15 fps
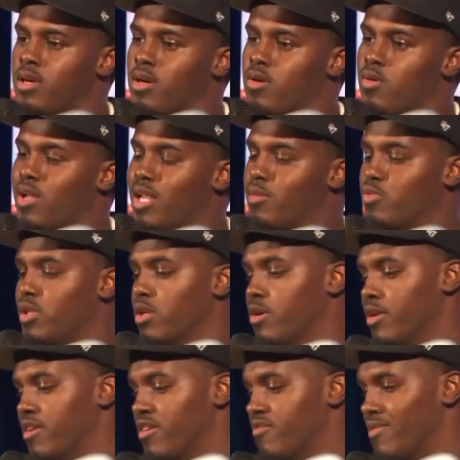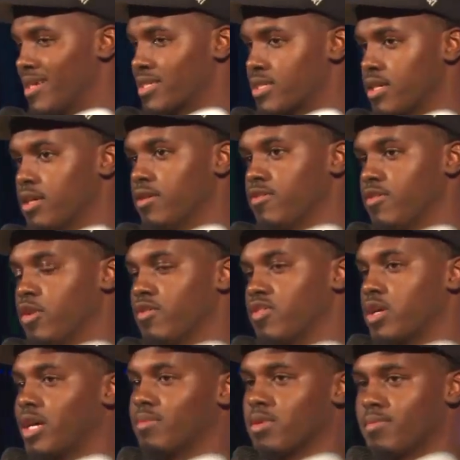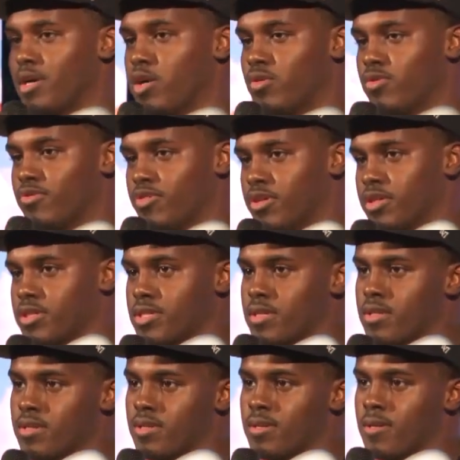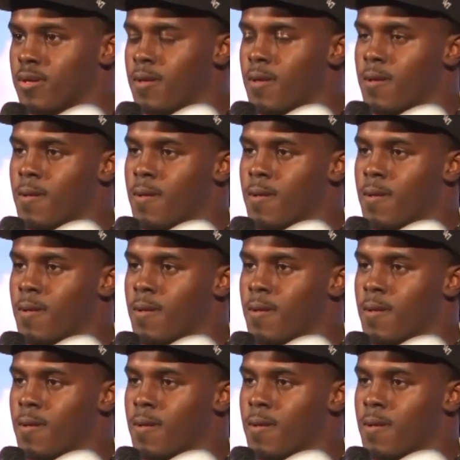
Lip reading: while I'm relearning of myself and overcoming my own fears.